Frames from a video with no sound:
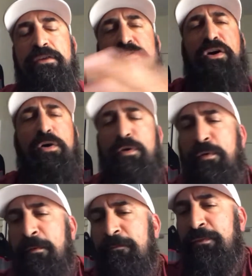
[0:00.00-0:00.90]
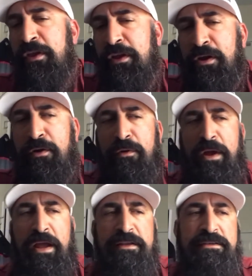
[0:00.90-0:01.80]
So,
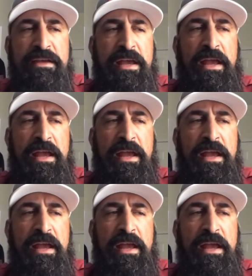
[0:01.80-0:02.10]
it's